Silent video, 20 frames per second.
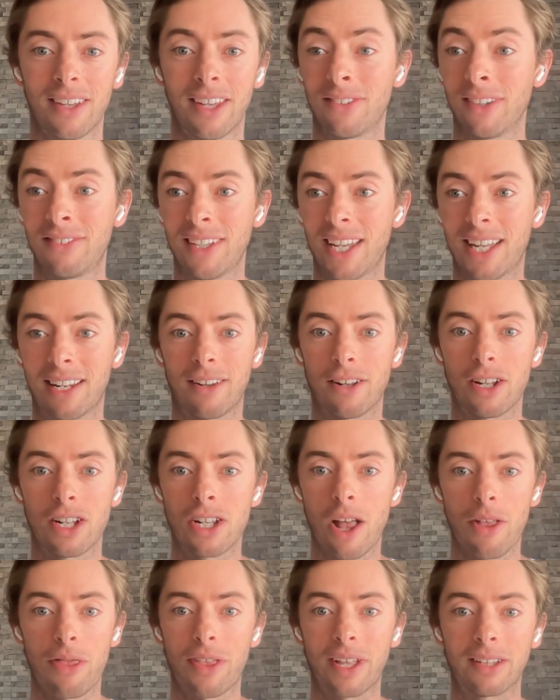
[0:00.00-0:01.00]
As I said,
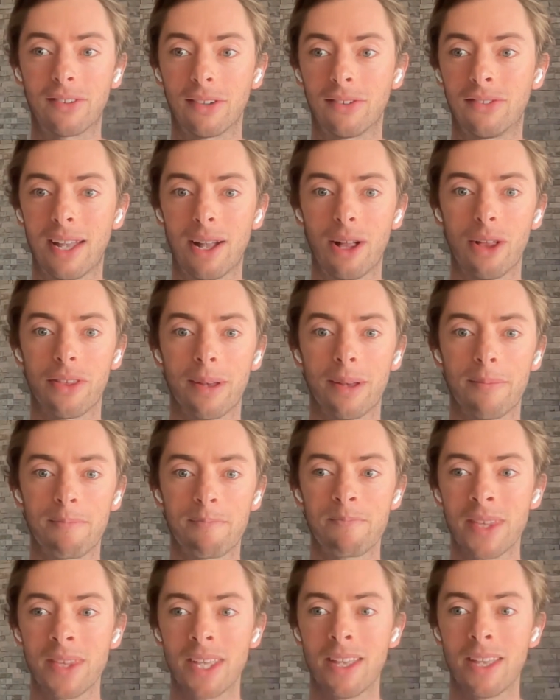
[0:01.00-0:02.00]
nothing to sell them.